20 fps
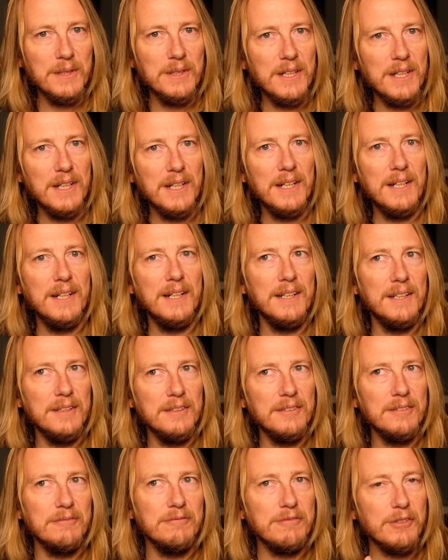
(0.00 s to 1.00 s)

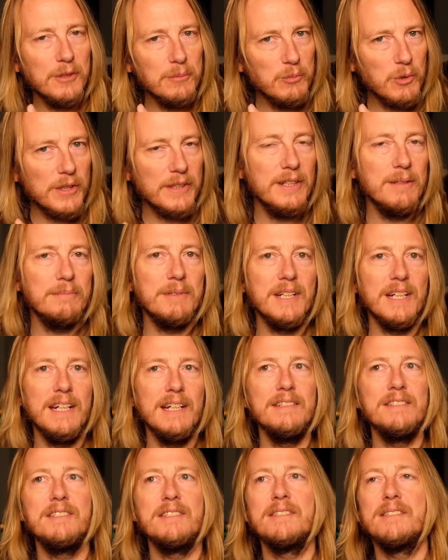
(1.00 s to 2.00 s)
firmware
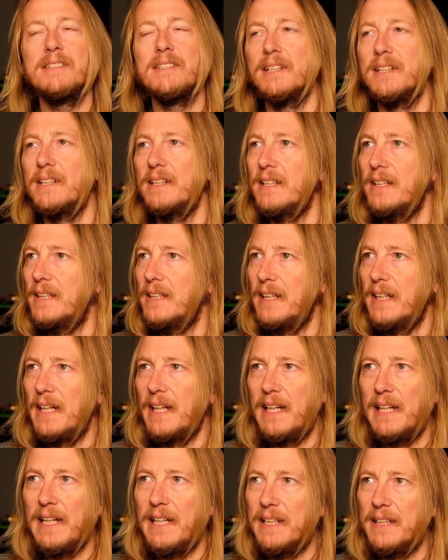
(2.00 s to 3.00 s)
updates
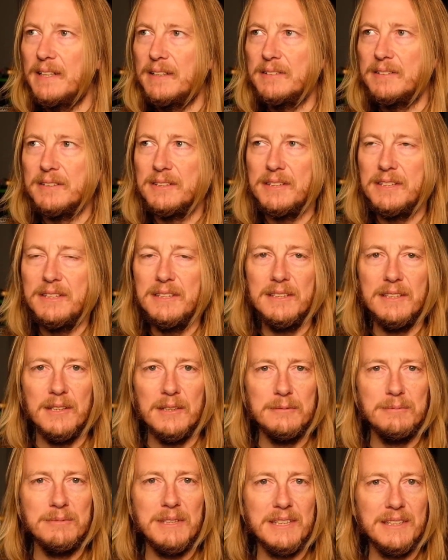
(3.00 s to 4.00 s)
and, you know,